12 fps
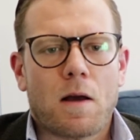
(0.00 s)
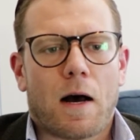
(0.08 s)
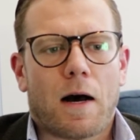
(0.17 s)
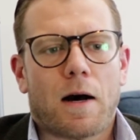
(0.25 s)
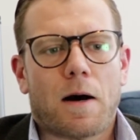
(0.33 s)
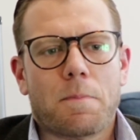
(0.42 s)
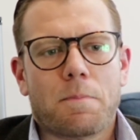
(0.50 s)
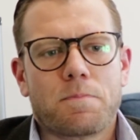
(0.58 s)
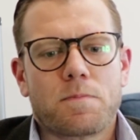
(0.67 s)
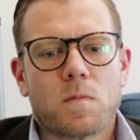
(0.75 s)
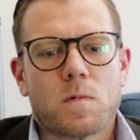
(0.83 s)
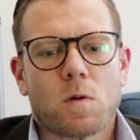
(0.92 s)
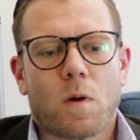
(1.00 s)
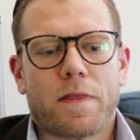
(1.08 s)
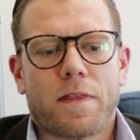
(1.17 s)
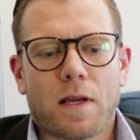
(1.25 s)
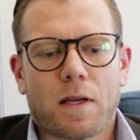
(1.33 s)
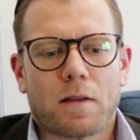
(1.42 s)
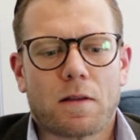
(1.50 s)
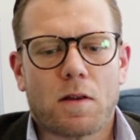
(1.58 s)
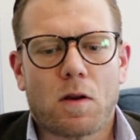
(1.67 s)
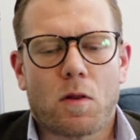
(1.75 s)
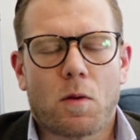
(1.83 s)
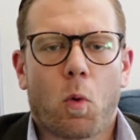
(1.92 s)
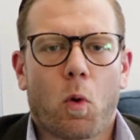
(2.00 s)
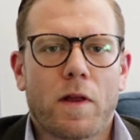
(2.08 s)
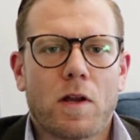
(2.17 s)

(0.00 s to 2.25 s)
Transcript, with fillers: Um, so I think you know the more